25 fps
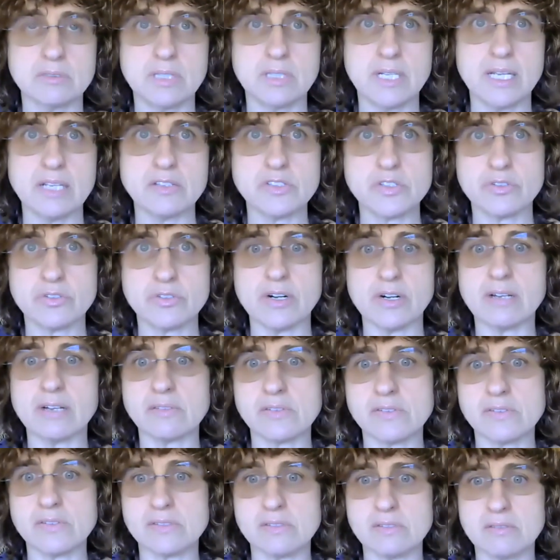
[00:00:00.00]

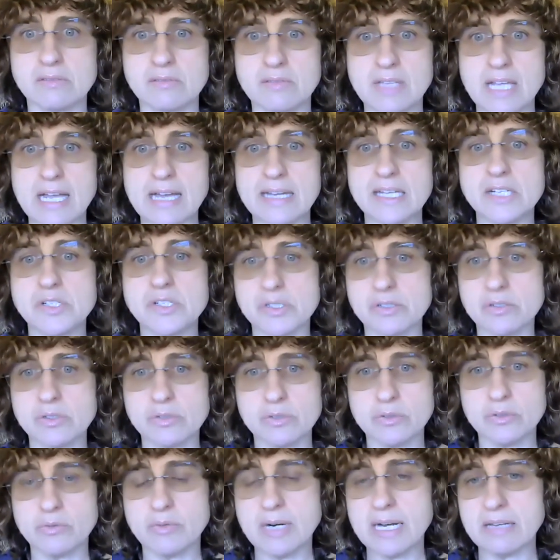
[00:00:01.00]
instructs the agent,
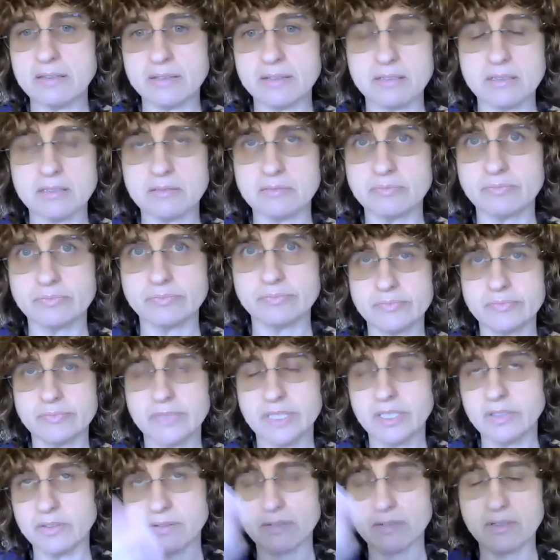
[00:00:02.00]
or rather, you
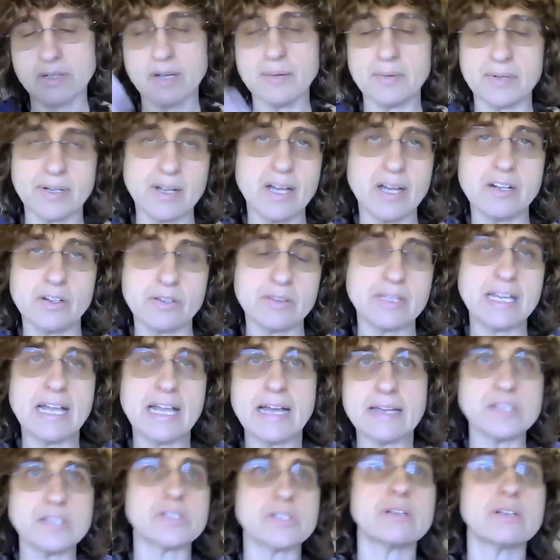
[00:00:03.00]
know, I know the
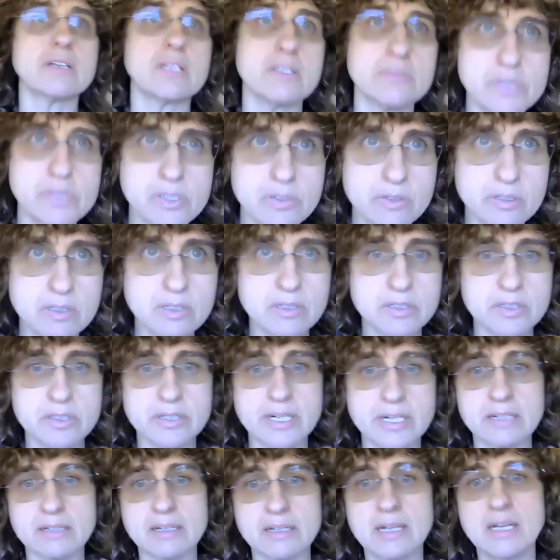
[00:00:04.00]
agent gives you the
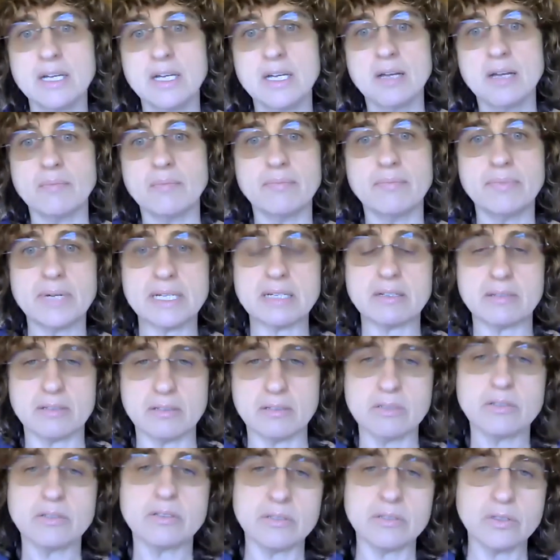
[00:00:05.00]
contract, but
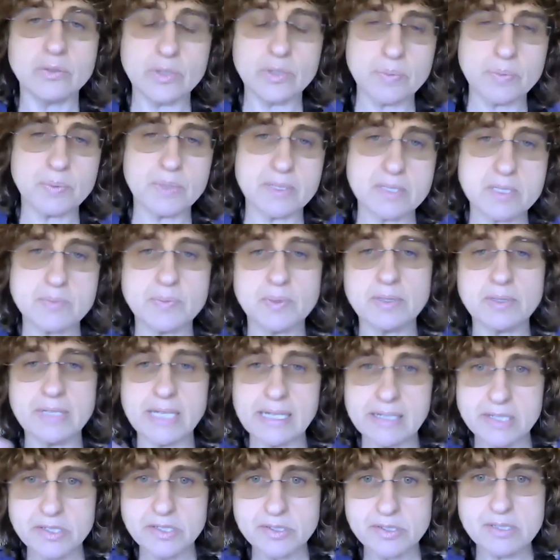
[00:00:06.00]
you're the principal, the
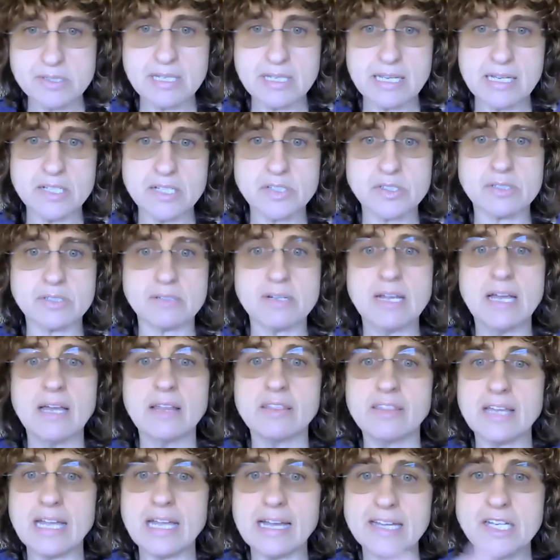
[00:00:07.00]
agent's the agent.
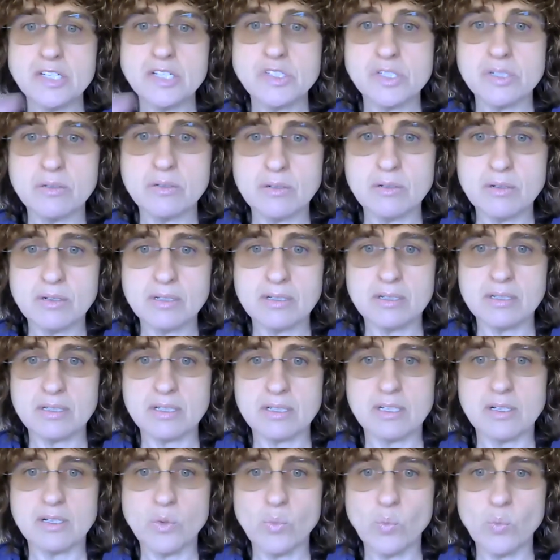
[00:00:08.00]
The agent
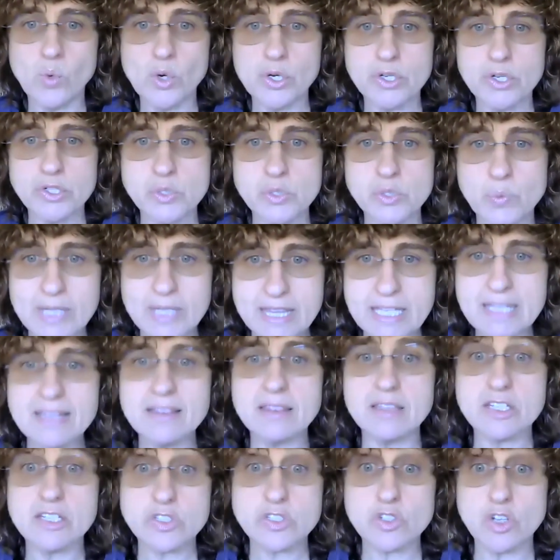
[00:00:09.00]
works within
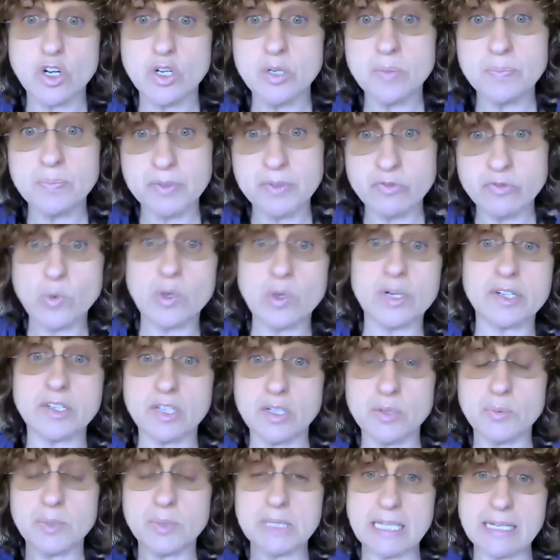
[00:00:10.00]
the scope of what
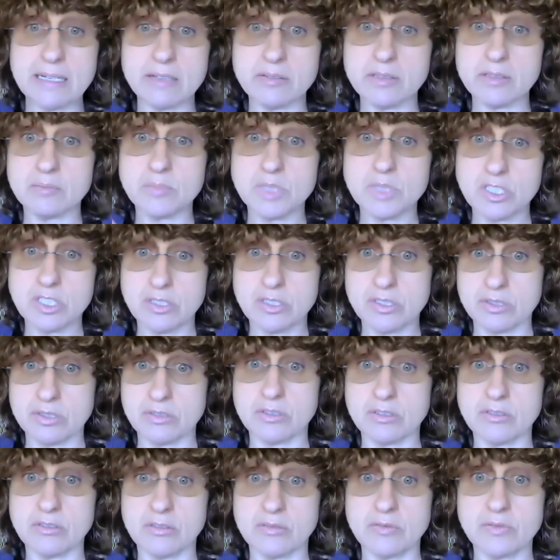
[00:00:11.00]
you allow them to do.
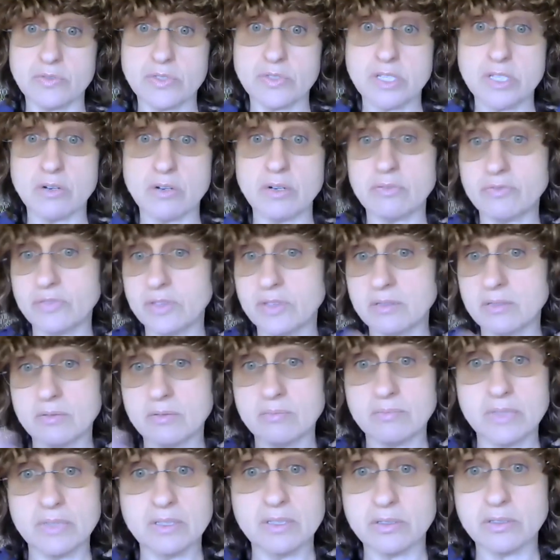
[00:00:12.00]
So if the,
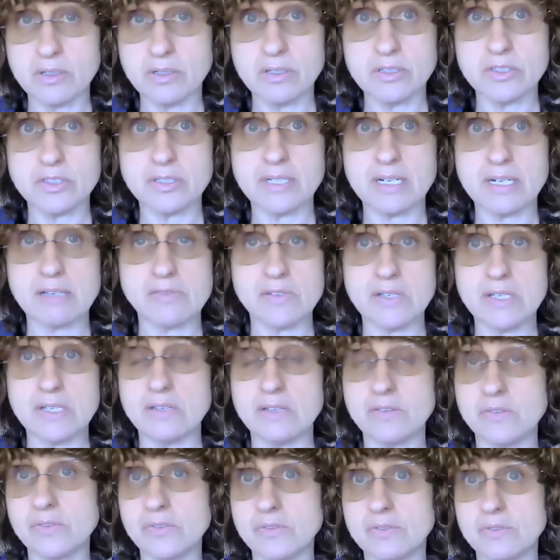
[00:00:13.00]
you know, contract
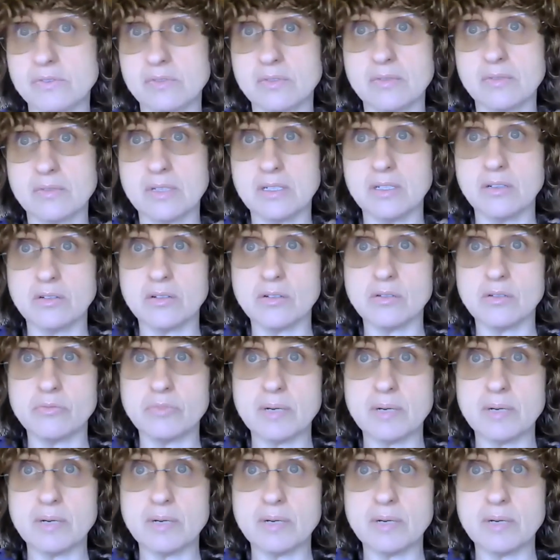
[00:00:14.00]
says, you know,